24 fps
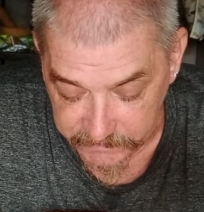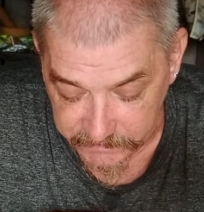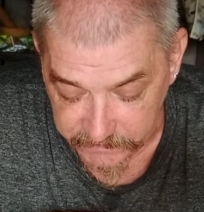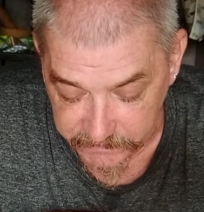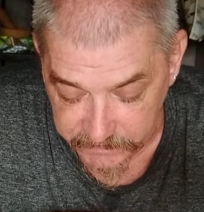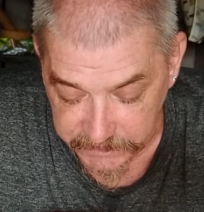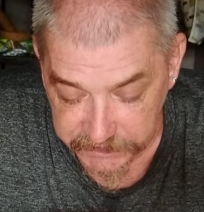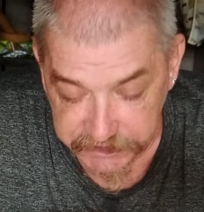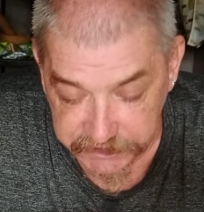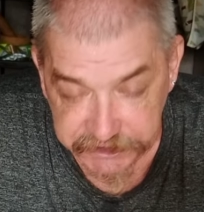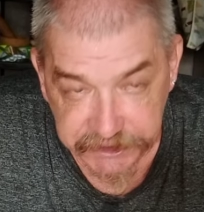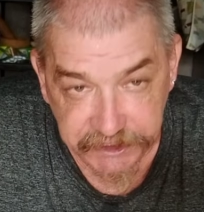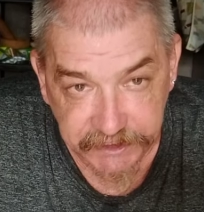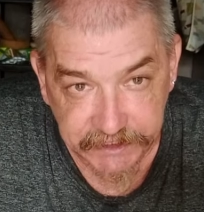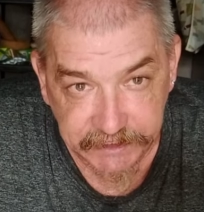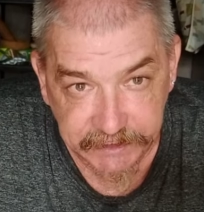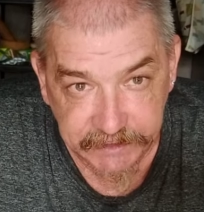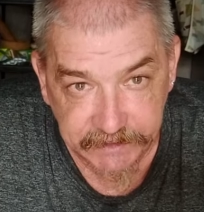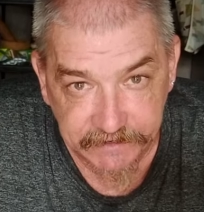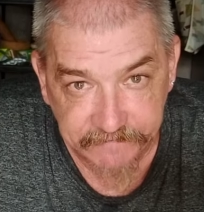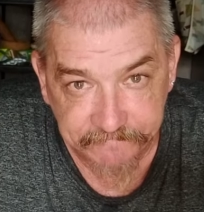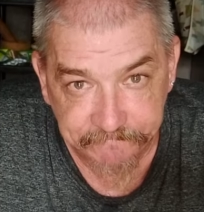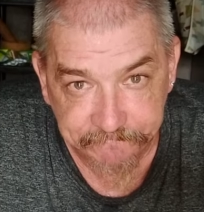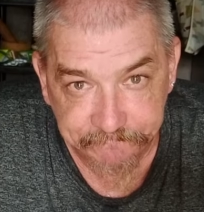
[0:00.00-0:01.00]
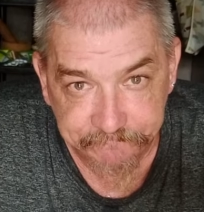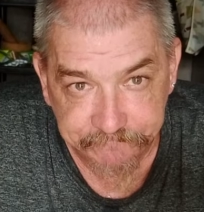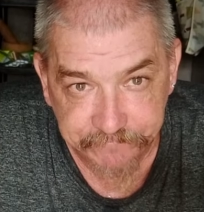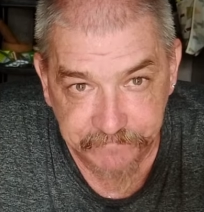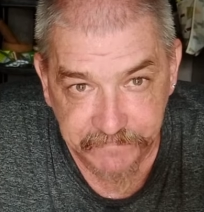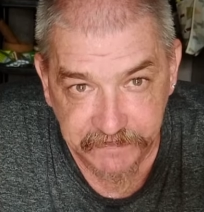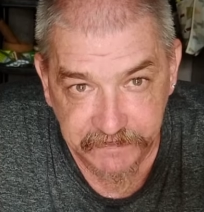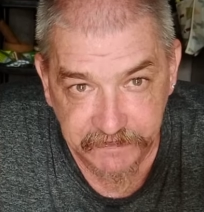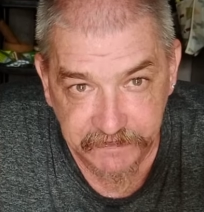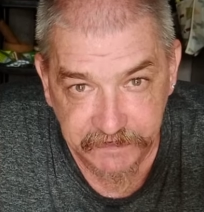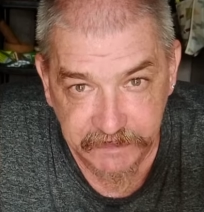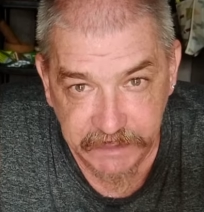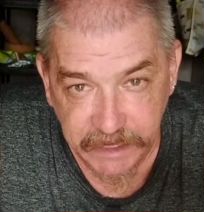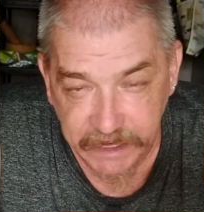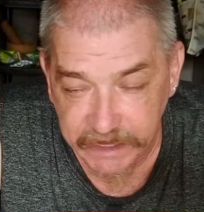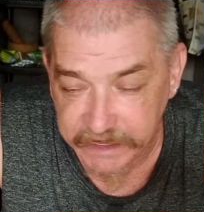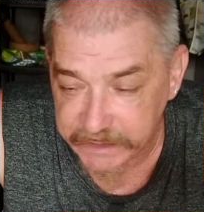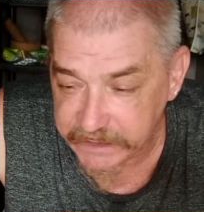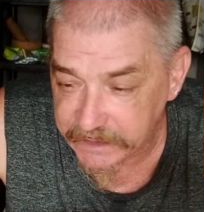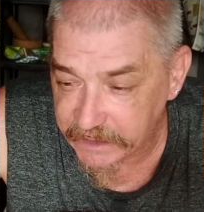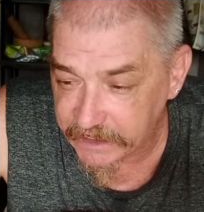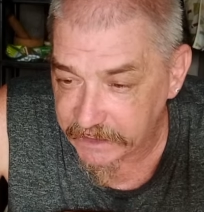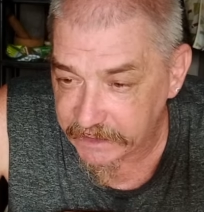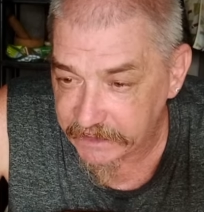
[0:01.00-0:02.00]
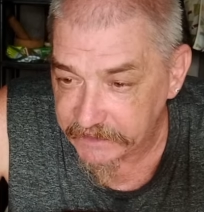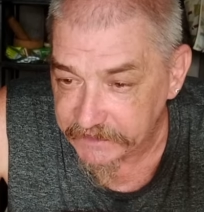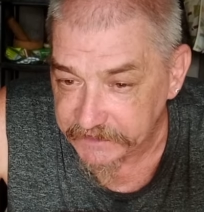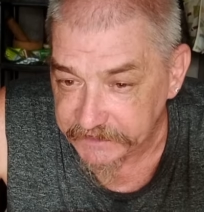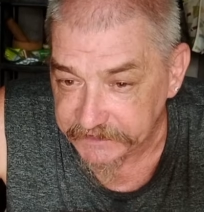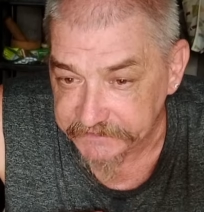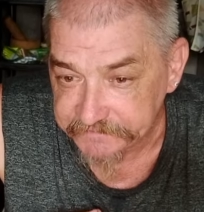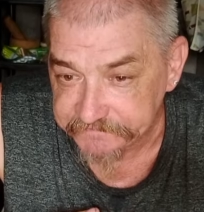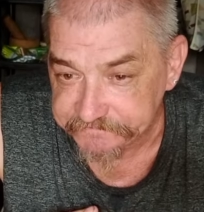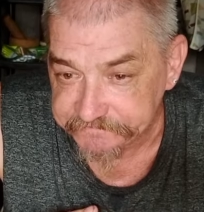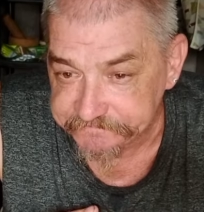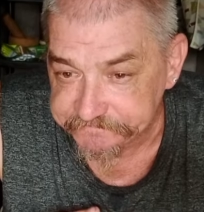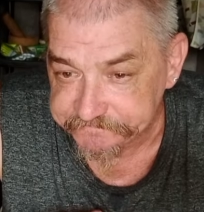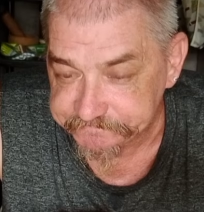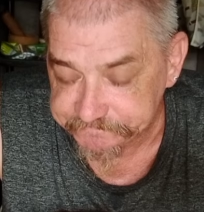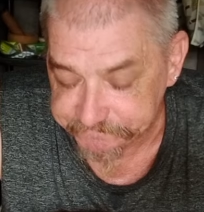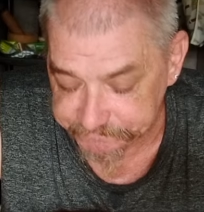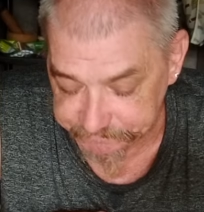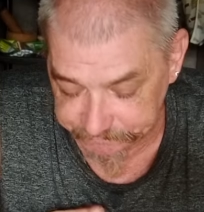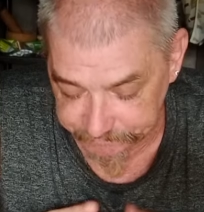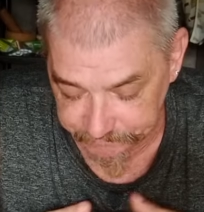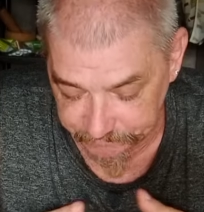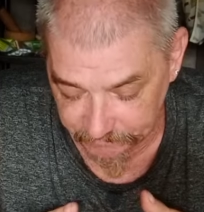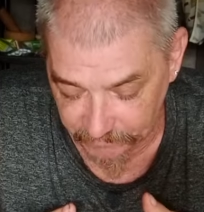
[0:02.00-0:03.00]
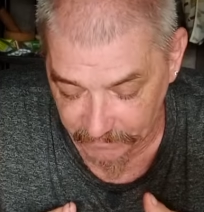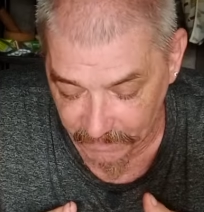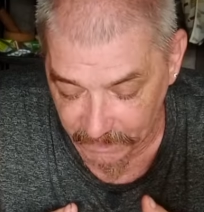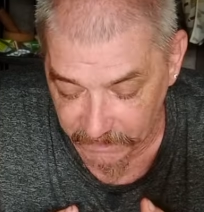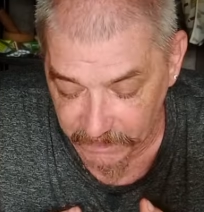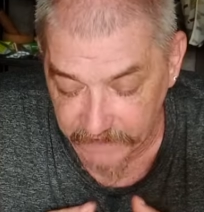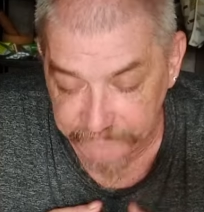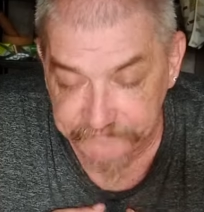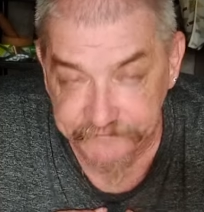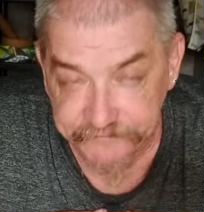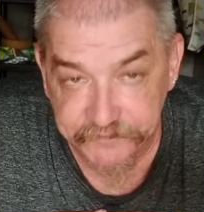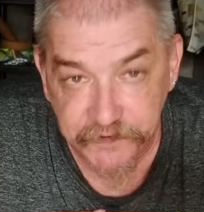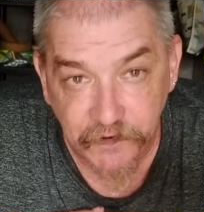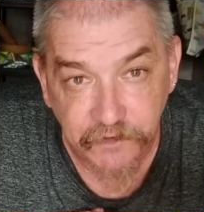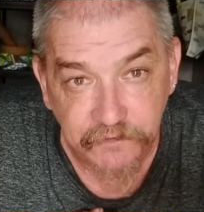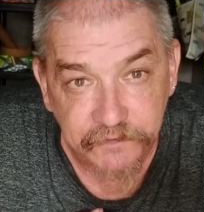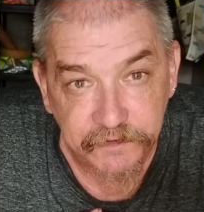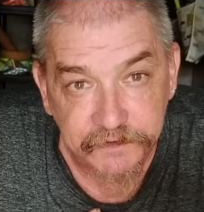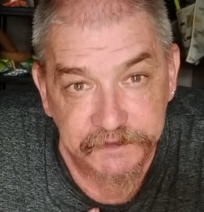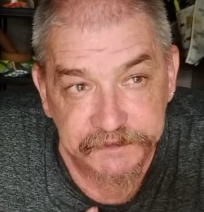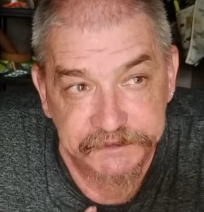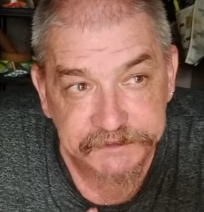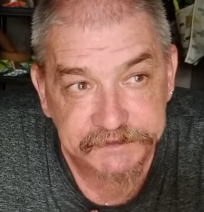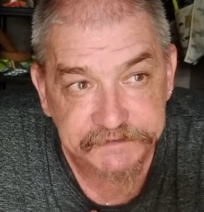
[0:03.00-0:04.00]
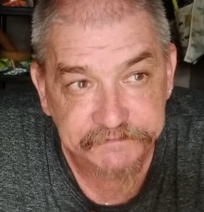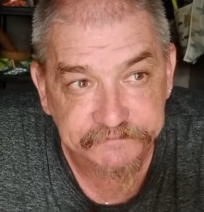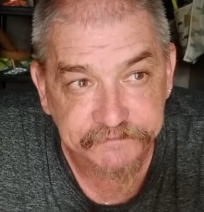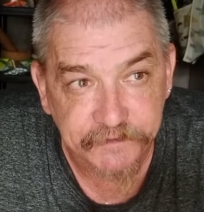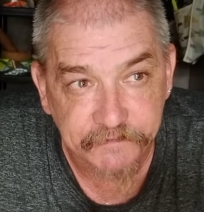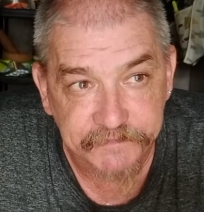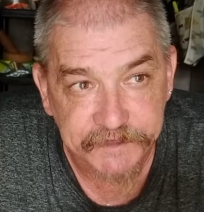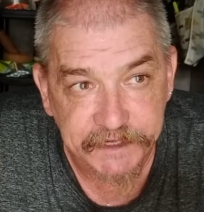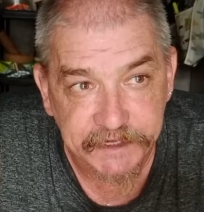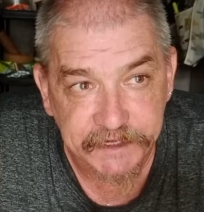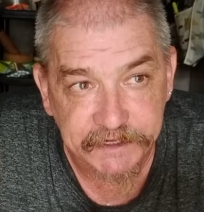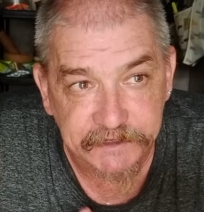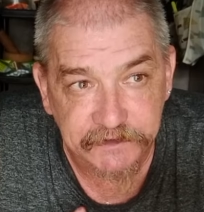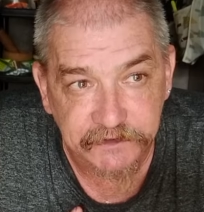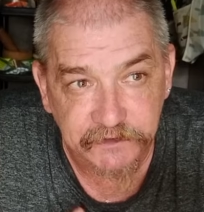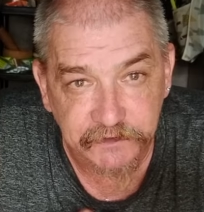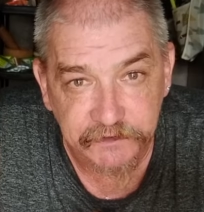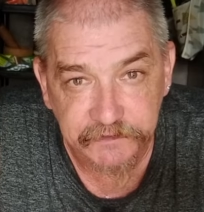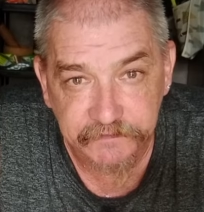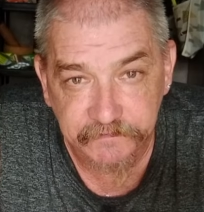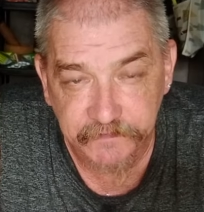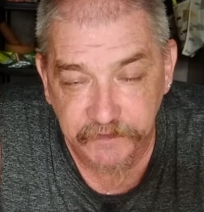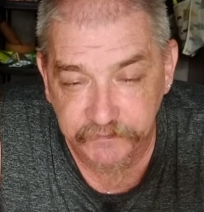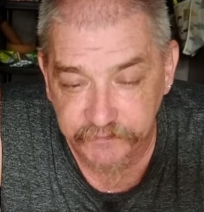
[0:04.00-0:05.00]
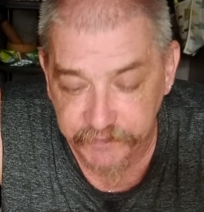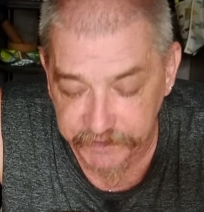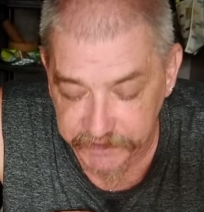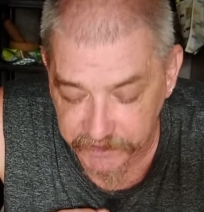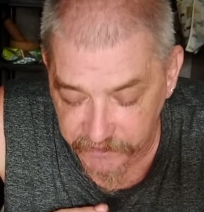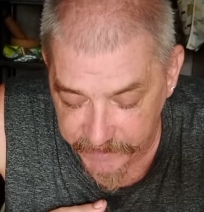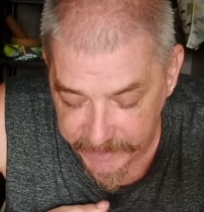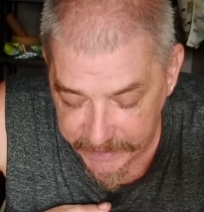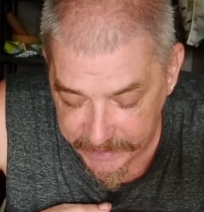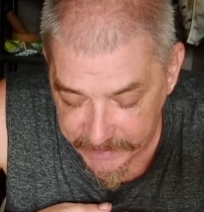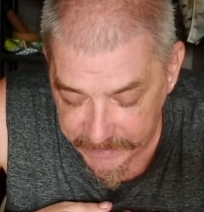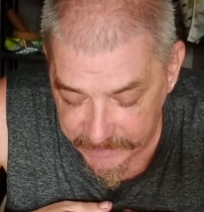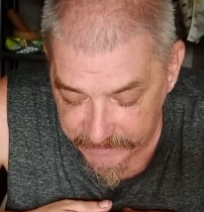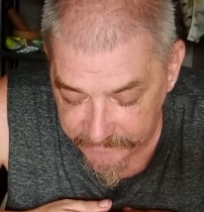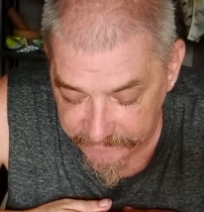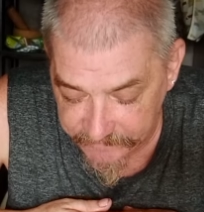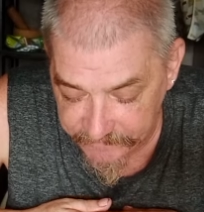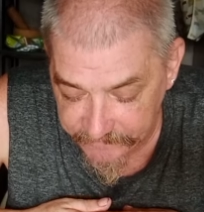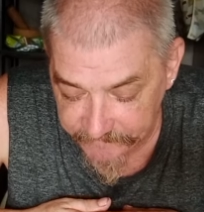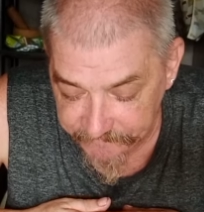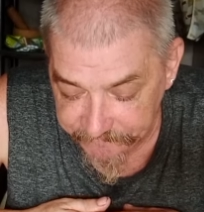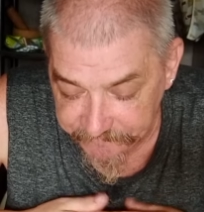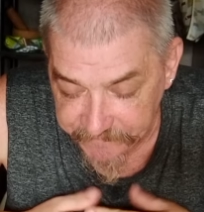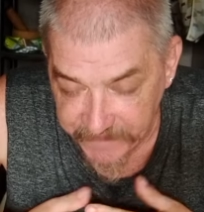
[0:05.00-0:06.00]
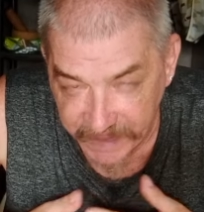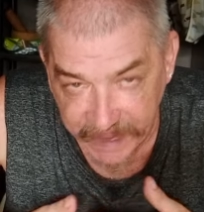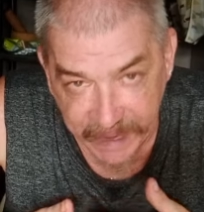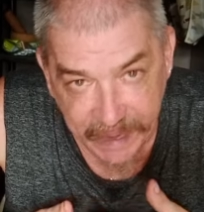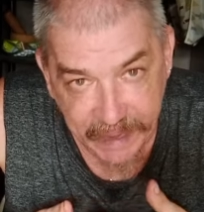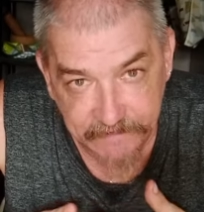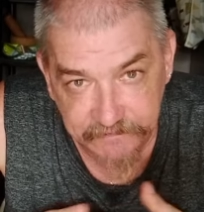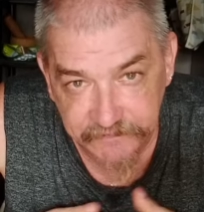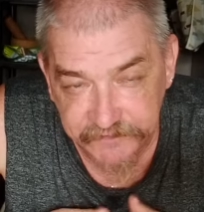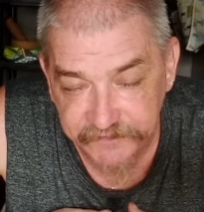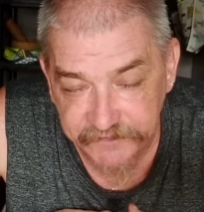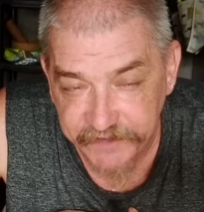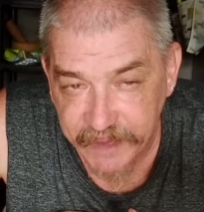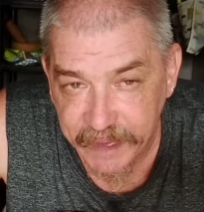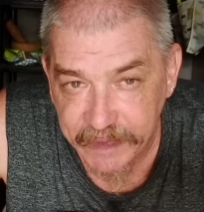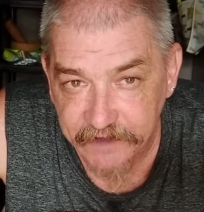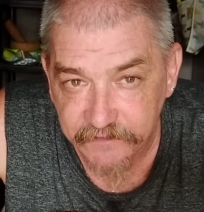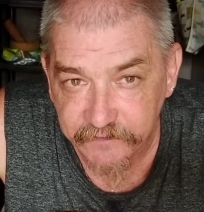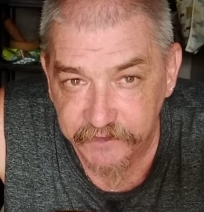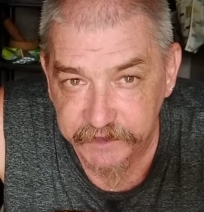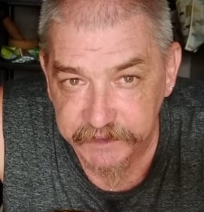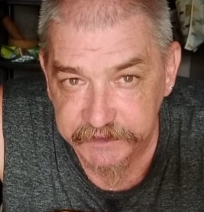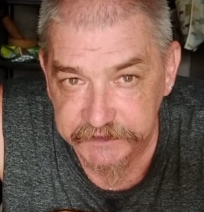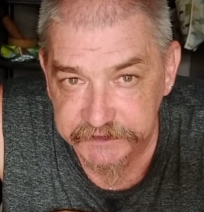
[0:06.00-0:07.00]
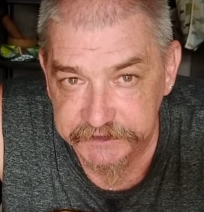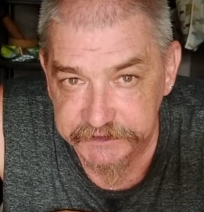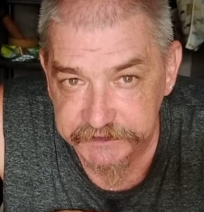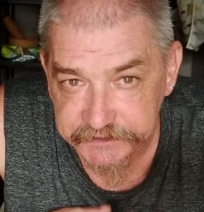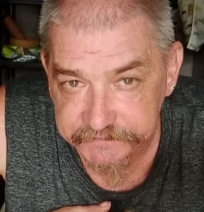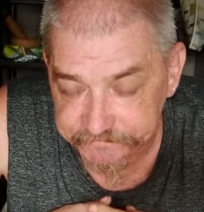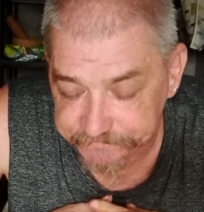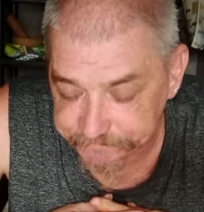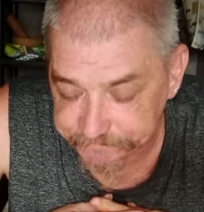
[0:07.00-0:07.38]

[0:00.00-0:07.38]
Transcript: We usually take leftovers from dinner if we don't have ham sandwich,